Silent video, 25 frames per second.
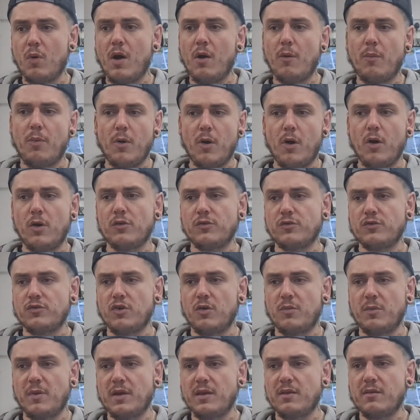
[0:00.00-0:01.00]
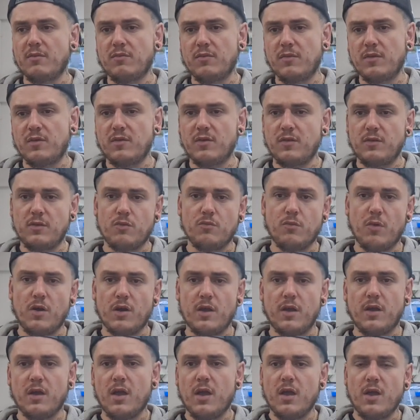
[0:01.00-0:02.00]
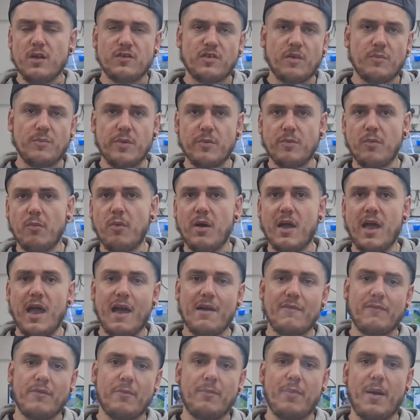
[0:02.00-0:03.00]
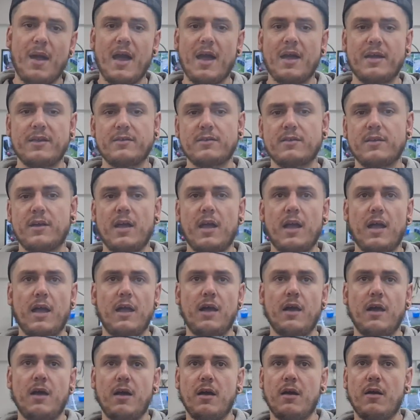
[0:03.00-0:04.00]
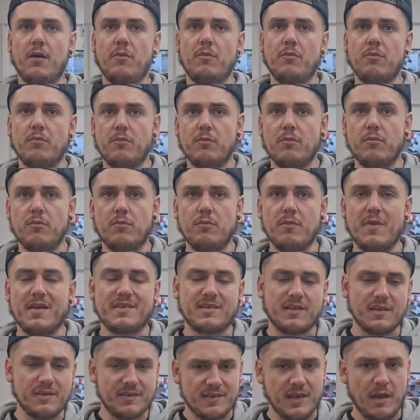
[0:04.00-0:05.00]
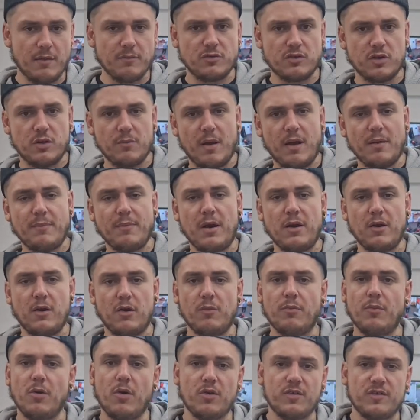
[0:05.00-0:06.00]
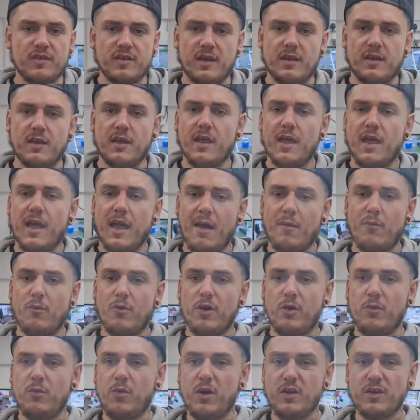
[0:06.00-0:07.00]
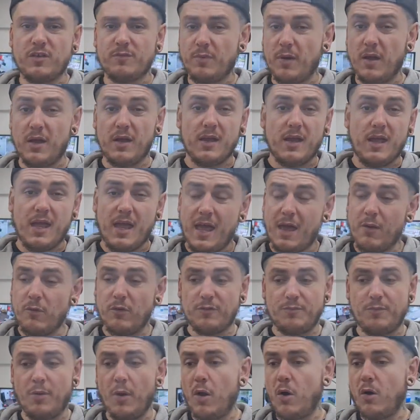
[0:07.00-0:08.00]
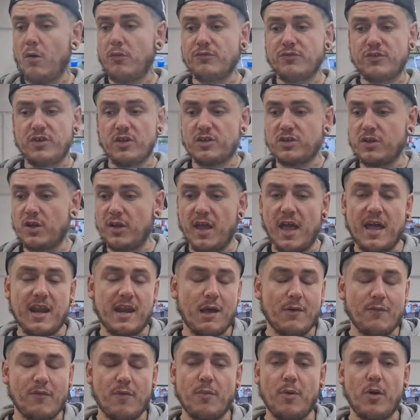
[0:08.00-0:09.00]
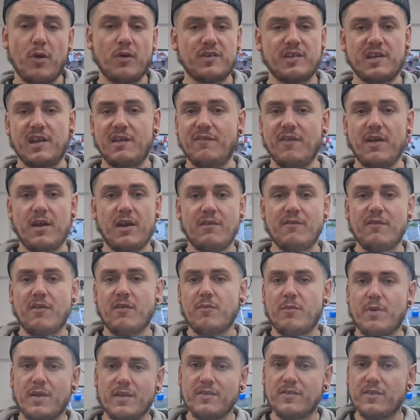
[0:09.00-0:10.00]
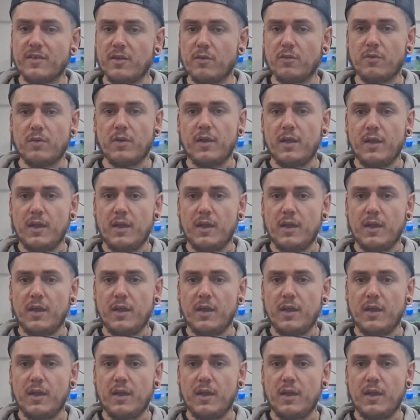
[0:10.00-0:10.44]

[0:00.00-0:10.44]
put on. Do you know what I mean? Some people might have a bad misconception about bare knuckle boxing and what it was, but it was put on just like any other boxing event I've ever been to.